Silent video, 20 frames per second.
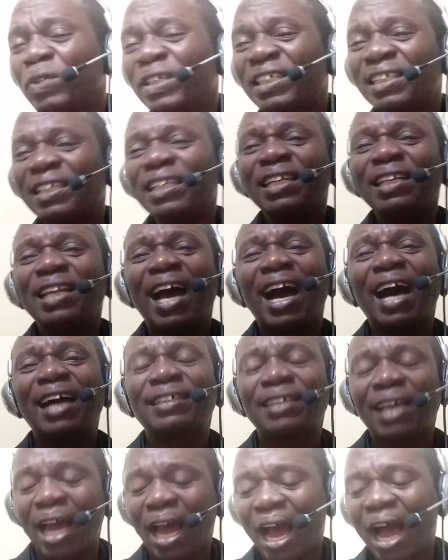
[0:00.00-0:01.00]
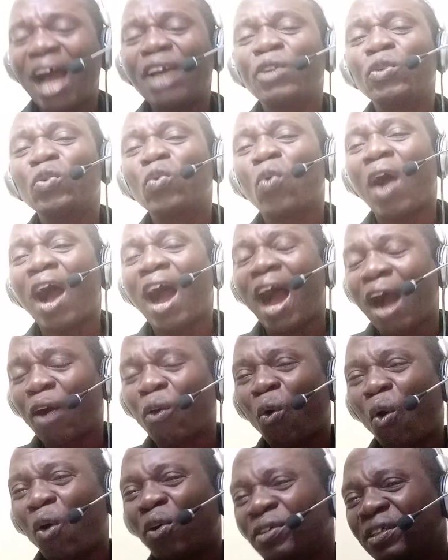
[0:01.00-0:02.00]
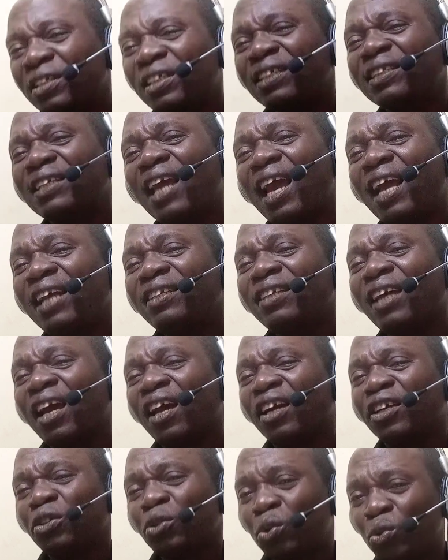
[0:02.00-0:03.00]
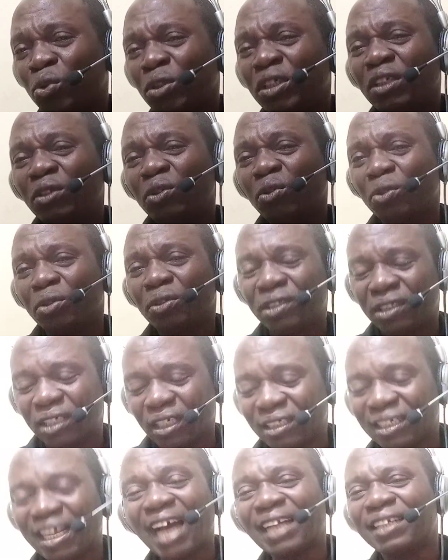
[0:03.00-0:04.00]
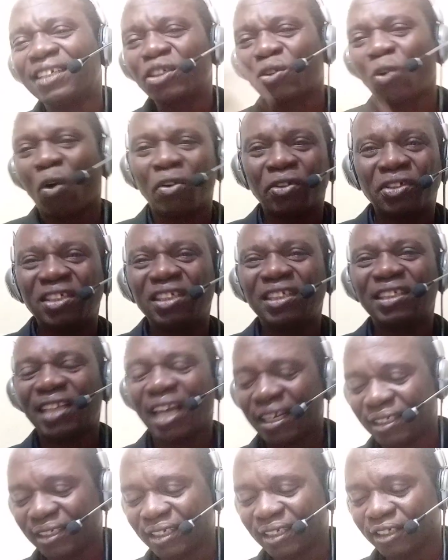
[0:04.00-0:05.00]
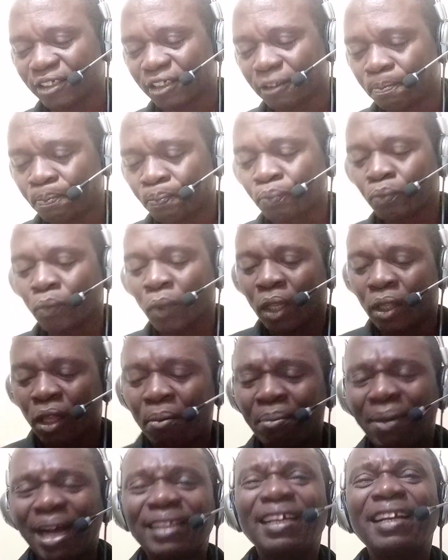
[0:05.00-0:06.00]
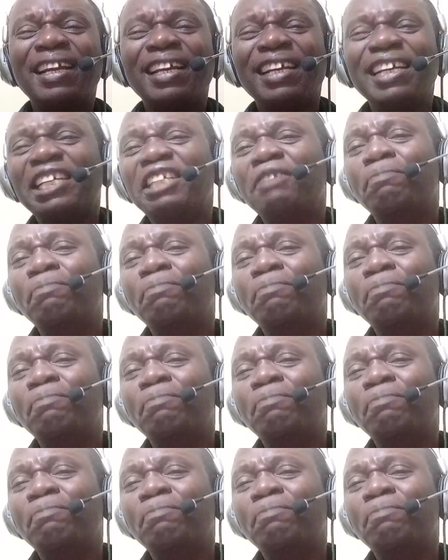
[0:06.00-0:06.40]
see that you are consistent doing those things. That is consistencies. Number 3 is